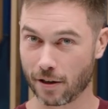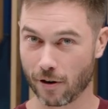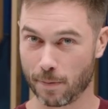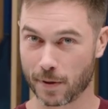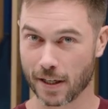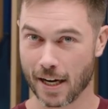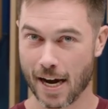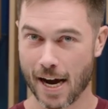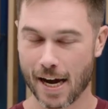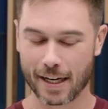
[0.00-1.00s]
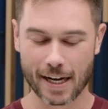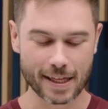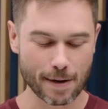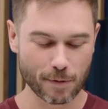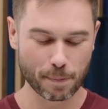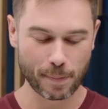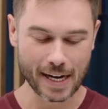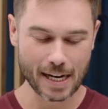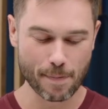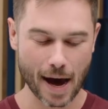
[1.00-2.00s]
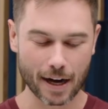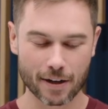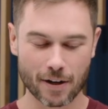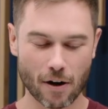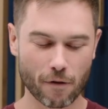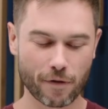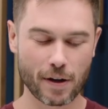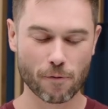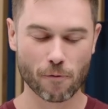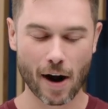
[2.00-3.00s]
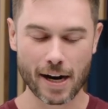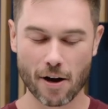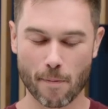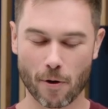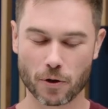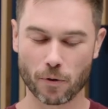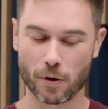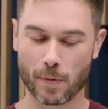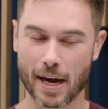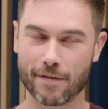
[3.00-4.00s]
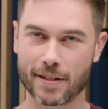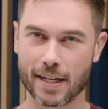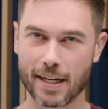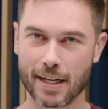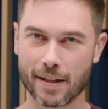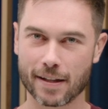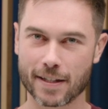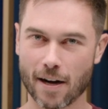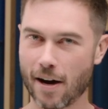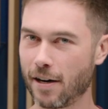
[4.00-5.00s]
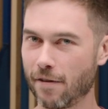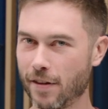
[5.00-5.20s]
Grips, and get them to piggyback off the radio module that we have sitting in the side of